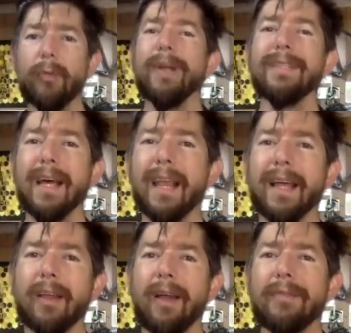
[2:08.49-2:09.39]
The reason I
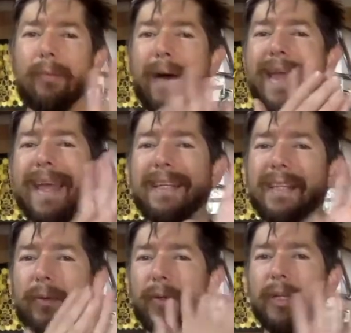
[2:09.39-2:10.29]
like gloves, my hands
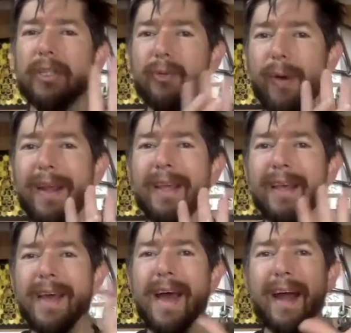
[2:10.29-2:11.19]
get really sweaty,
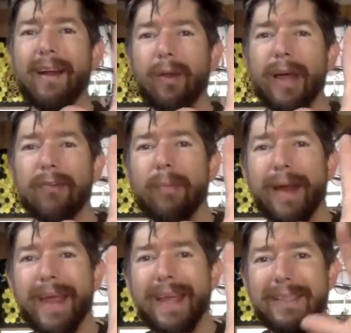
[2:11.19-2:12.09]
and I don't like for
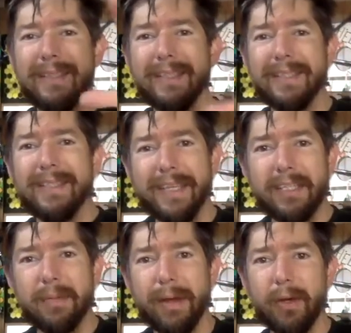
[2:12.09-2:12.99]
my hands to
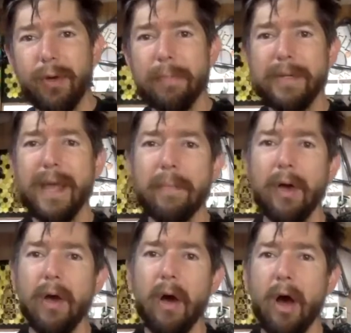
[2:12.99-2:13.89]
stick to my grip tape
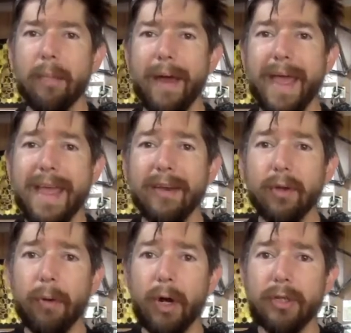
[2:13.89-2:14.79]
on my
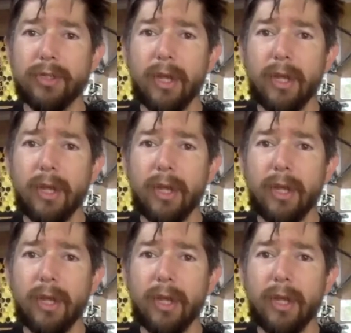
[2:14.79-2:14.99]
handlebars.